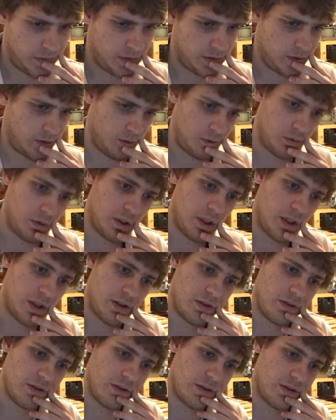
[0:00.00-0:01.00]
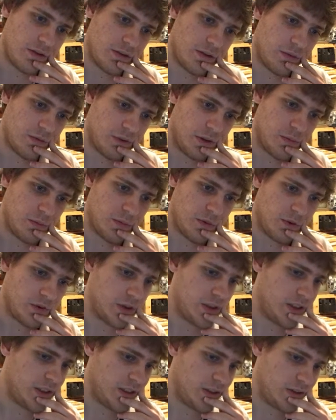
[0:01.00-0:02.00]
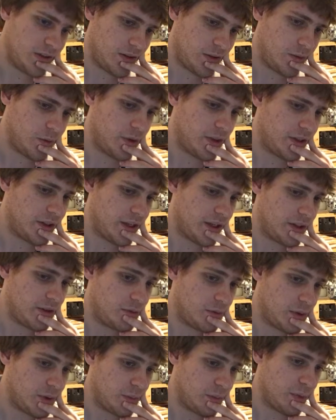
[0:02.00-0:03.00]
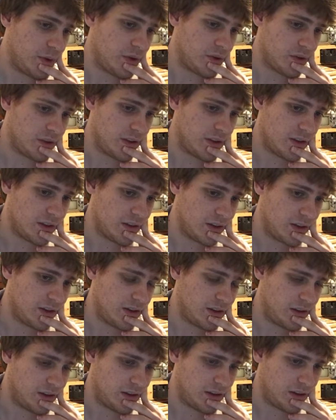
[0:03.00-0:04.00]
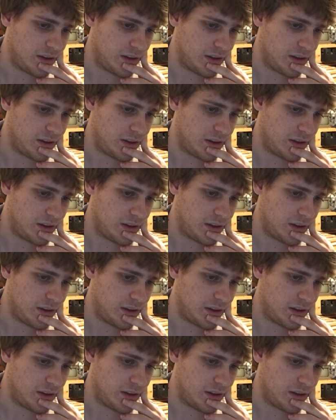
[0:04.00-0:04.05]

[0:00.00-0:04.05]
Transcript: So here is the frame 3, the one that you can barely see.